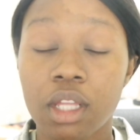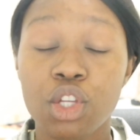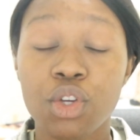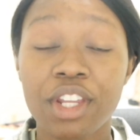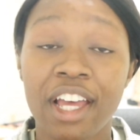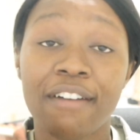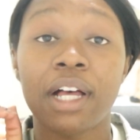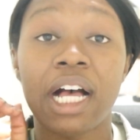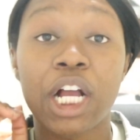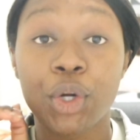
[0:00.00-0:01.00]
You can
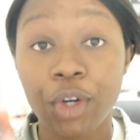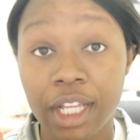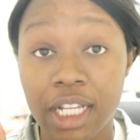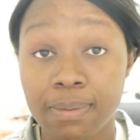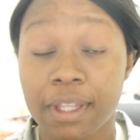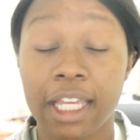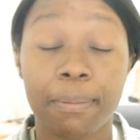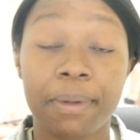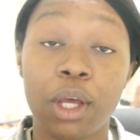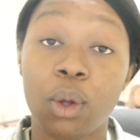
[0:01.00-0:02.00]
have acrylics, but they
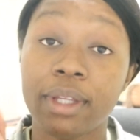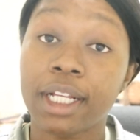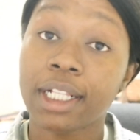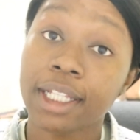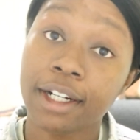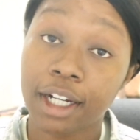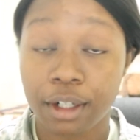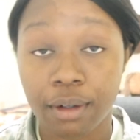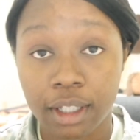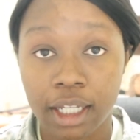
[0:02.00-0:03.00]
could be only clear
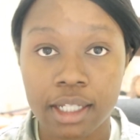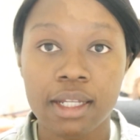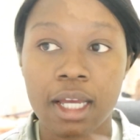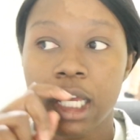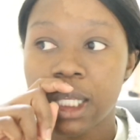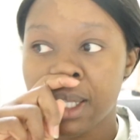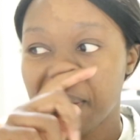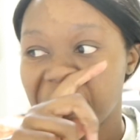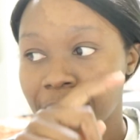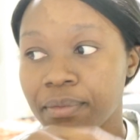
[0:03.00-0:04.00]
acrylics.
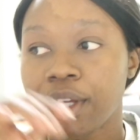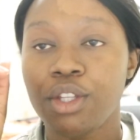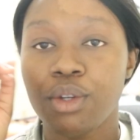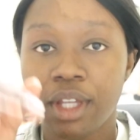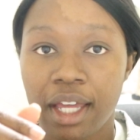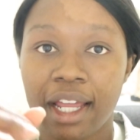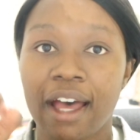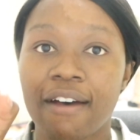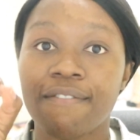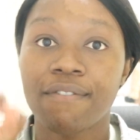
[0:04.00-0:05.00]
So you can't
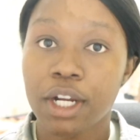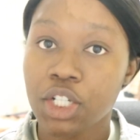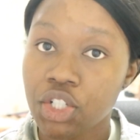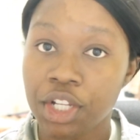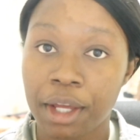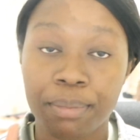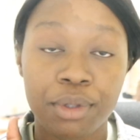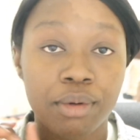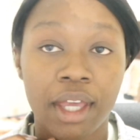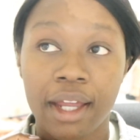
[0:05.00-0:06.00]
have French tip.
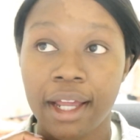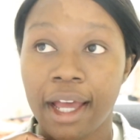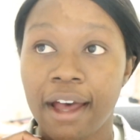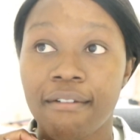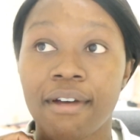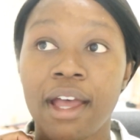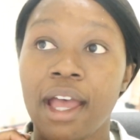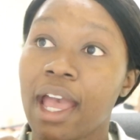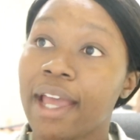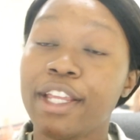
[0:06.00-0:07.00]
You can't have
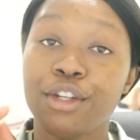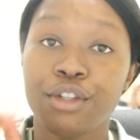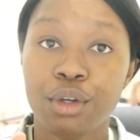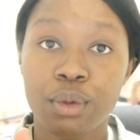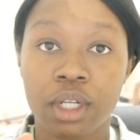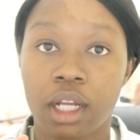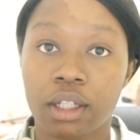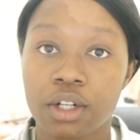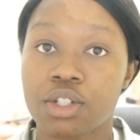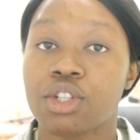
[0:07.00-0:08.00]
any nude
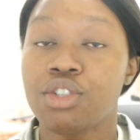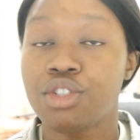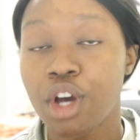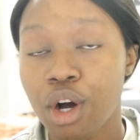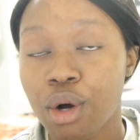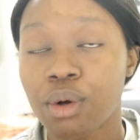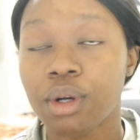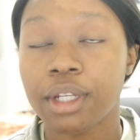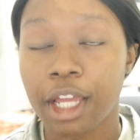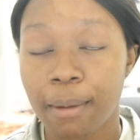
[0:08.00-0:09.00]
colors.
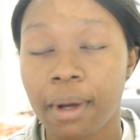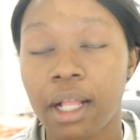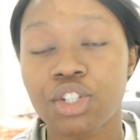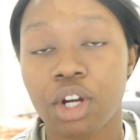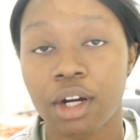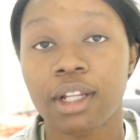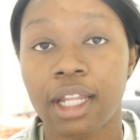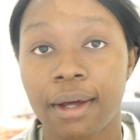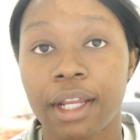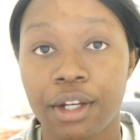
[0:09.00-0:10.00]
No nail polish are
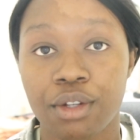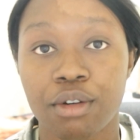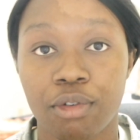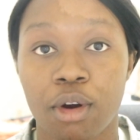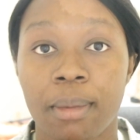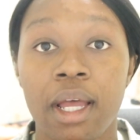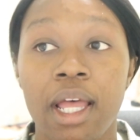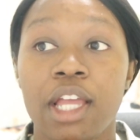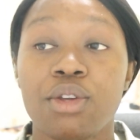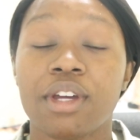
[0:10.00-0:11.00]
allowed in uniform.
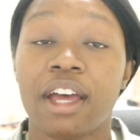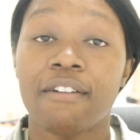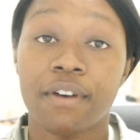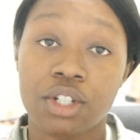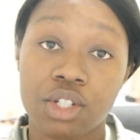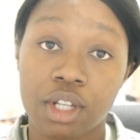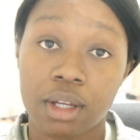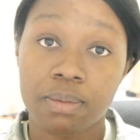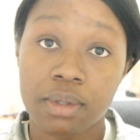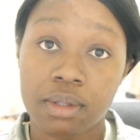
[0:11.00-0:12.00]
You can have French
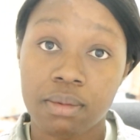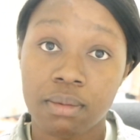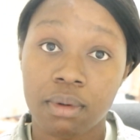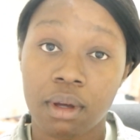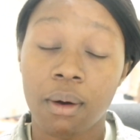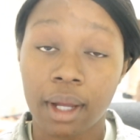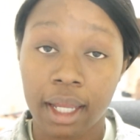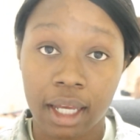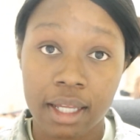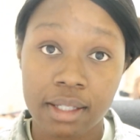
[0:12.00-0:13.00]
tips.
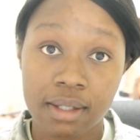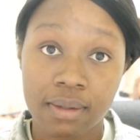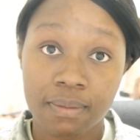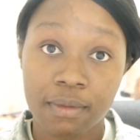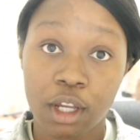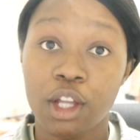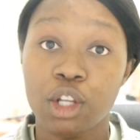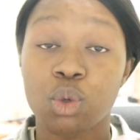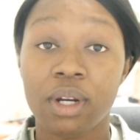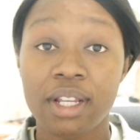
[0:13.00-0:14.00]
Okay, guys.
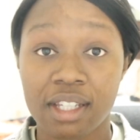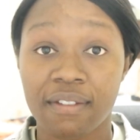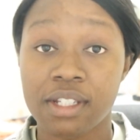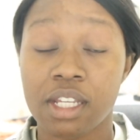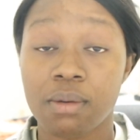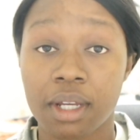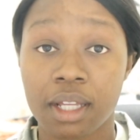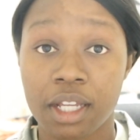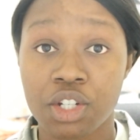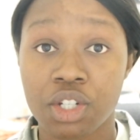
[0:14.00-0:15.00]
2017
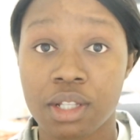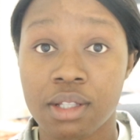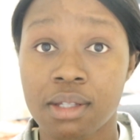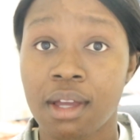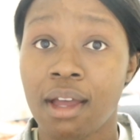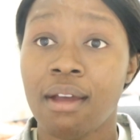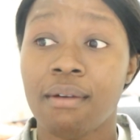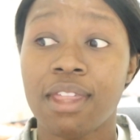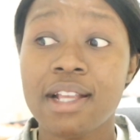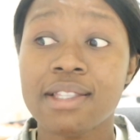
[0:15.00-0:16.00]
regulations.
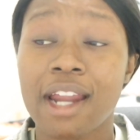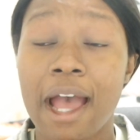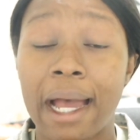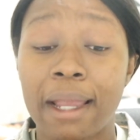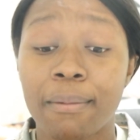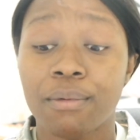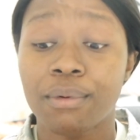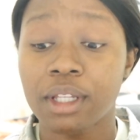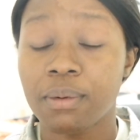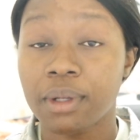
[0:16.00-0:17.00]
Things that I am
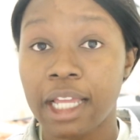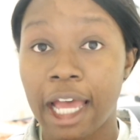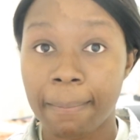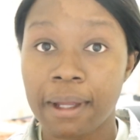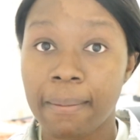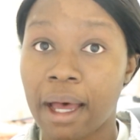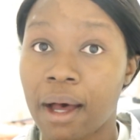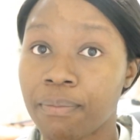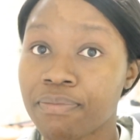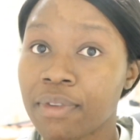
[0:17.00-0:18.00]
really, really happy
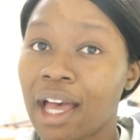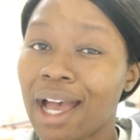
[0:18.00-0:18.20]
about.